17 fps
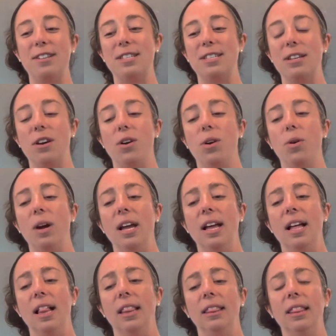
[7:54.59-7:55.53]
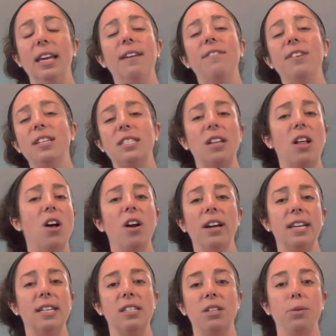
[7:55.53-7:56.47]
So leave it as
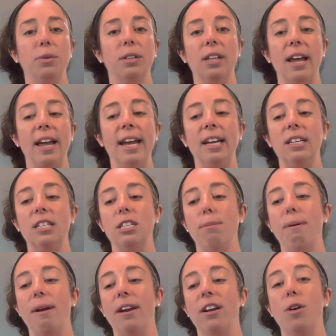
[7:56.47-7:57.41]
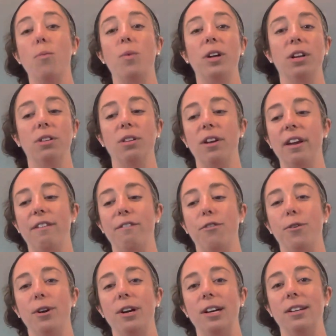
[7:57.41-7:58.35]
long as you would like, depending on what you're looking
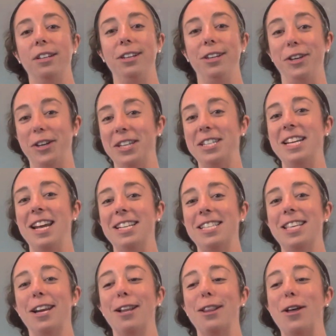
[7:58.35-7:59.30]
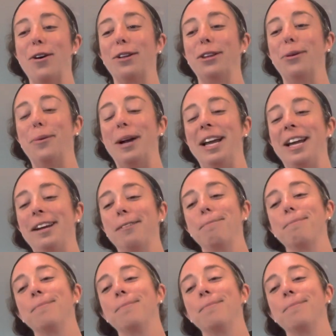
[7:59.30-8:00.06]
for. You can taste it along the way.